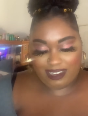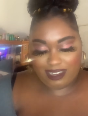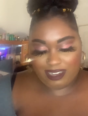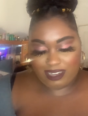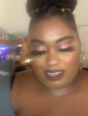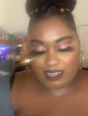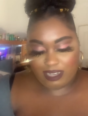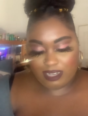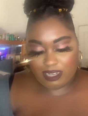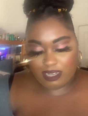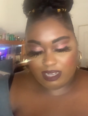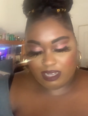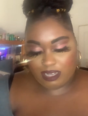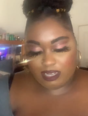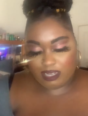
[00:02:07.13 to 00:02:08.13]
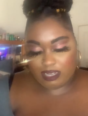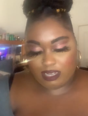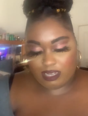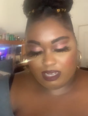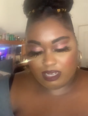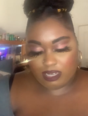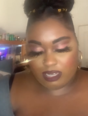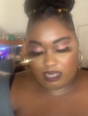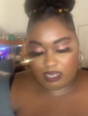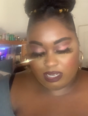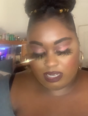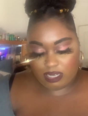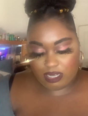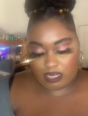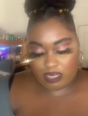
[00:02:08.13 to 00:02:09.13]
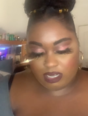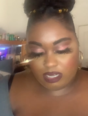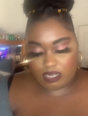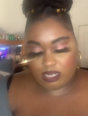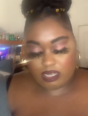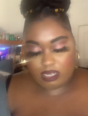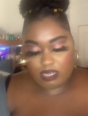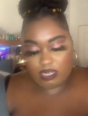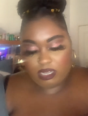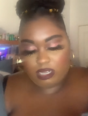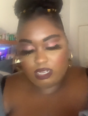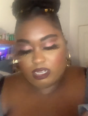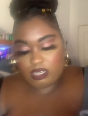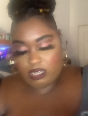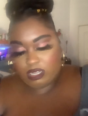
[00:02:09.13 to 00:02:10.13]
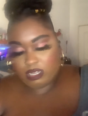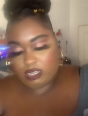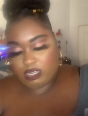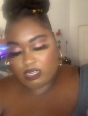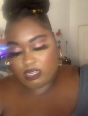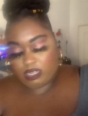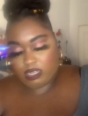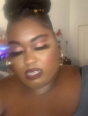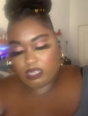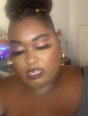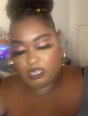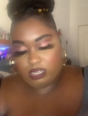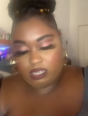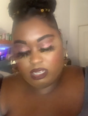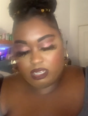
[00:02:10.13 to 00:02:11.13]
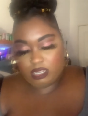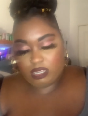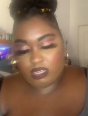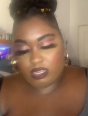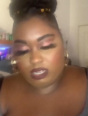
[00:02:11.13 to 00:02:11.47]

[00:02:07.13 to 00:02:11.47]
[no speech]